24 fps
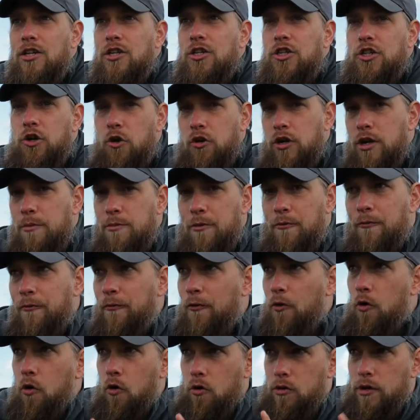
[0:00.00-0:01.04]
Shot number
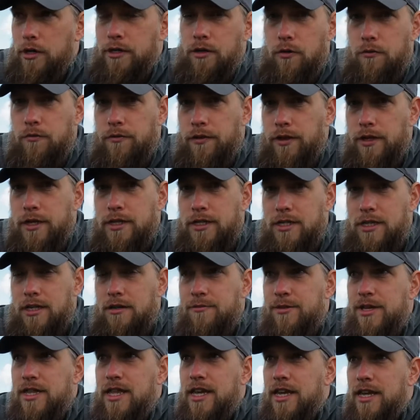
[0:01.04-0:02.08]
4, I don't think is going
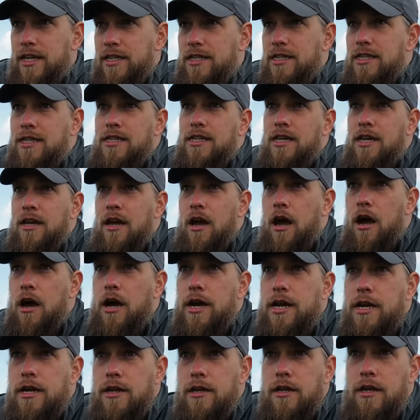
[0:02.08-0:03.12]
to be this.
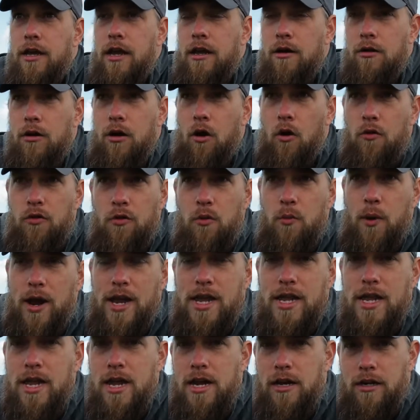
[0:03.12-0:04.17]
On the
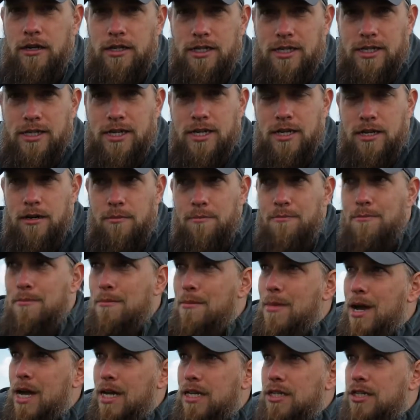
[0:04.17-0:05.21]
way in, I seen a
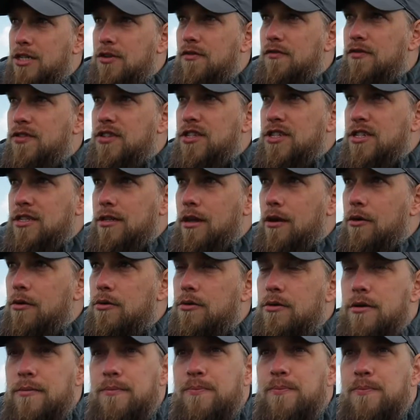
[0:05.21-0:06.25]
massive
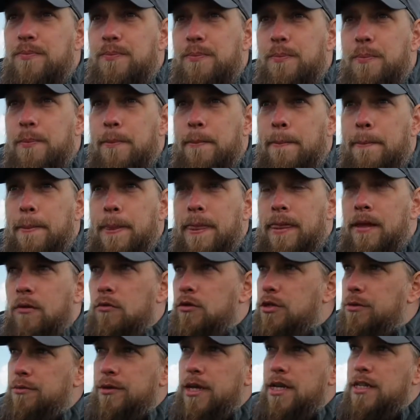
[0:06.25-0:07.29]
stone,
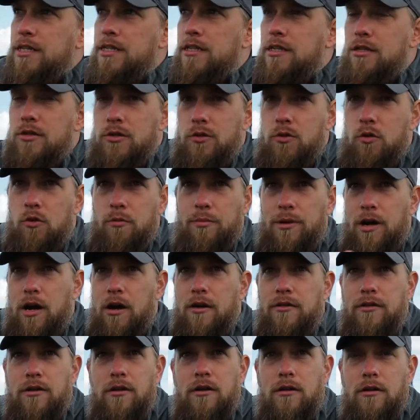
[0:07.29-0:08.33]
which I'm guessing is all
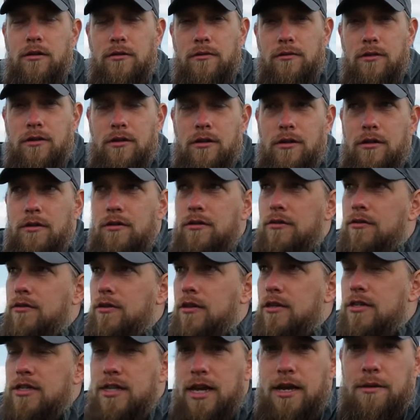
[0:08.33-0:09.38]
part of
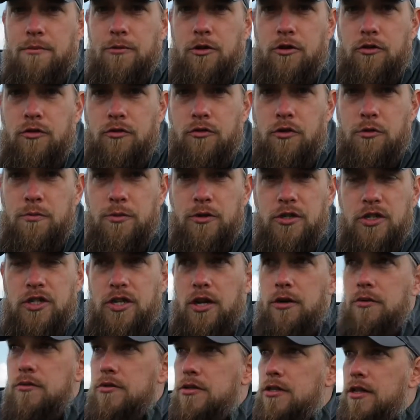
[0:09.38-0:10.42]
the same group of
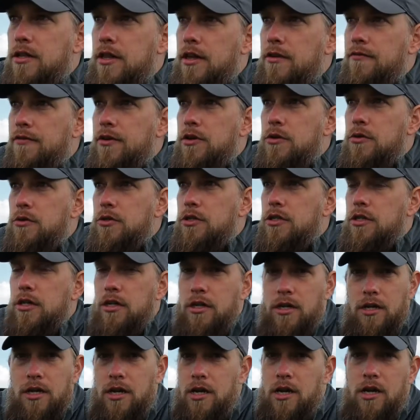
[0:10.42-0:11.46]
stones that they've used
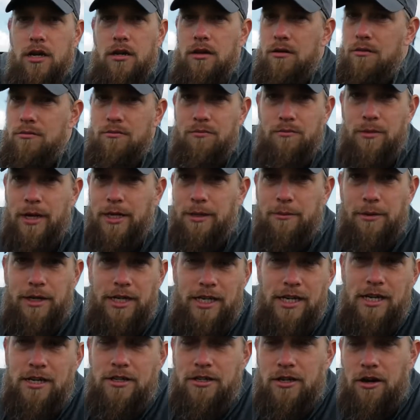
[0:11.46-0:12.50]
many,
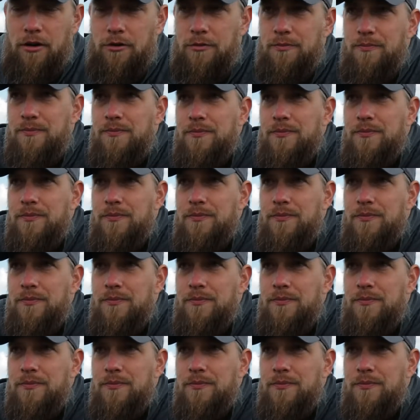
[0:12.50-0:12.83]
many years ago.